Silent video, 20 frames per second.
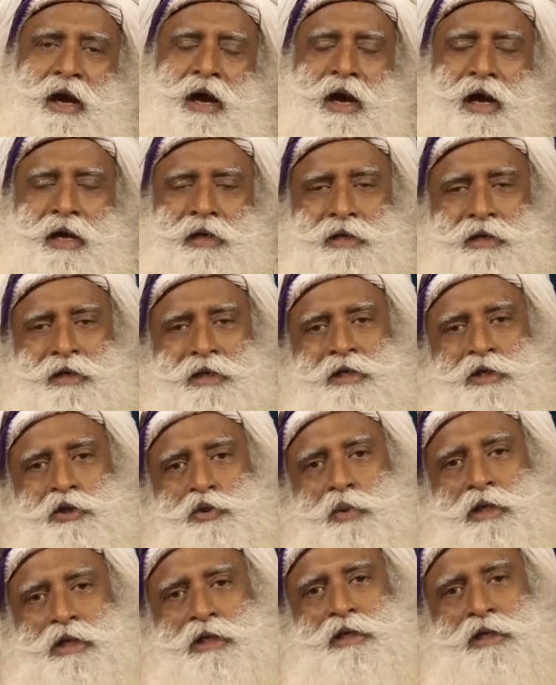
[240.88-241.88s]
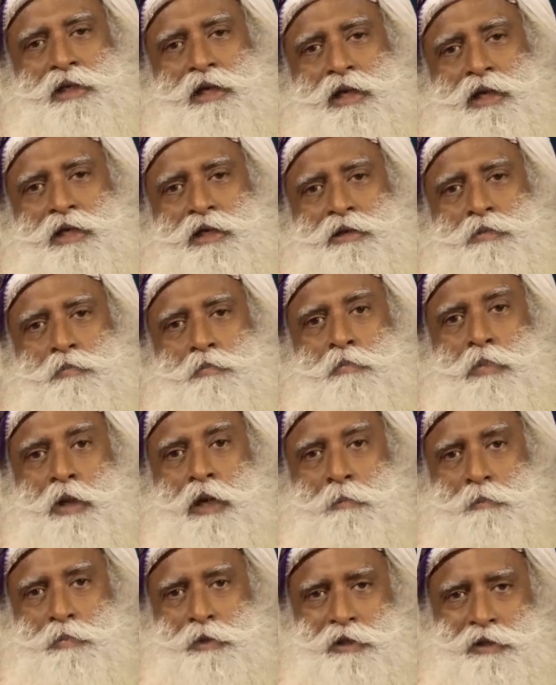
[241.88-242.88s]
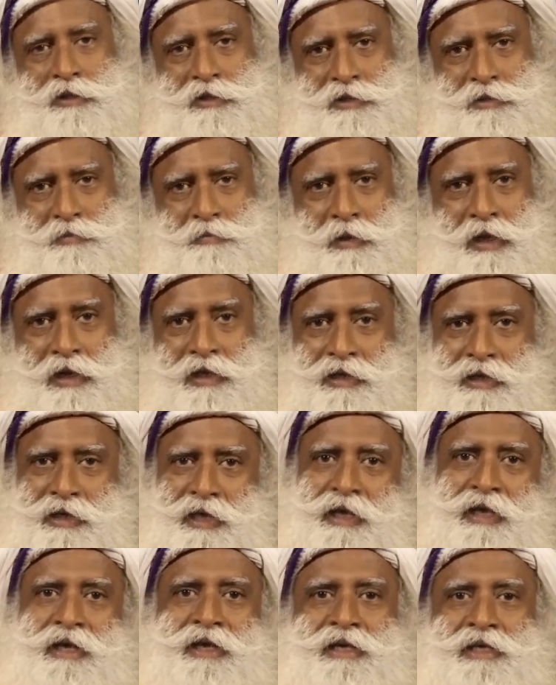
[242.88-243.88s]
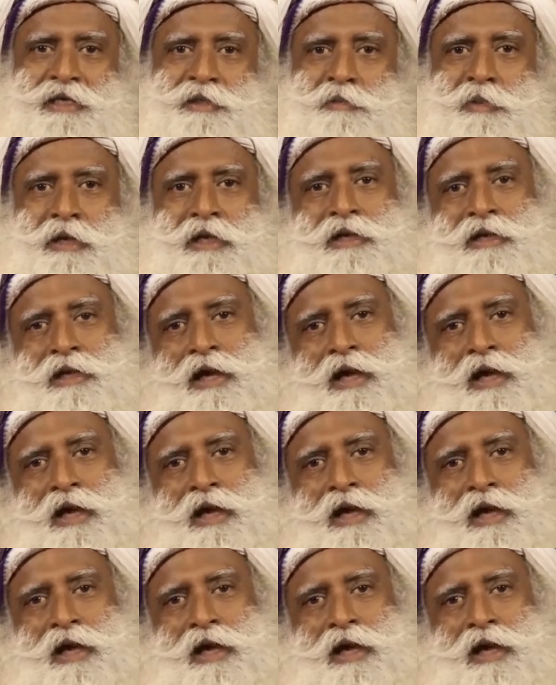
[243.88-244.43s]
128 papers per day is being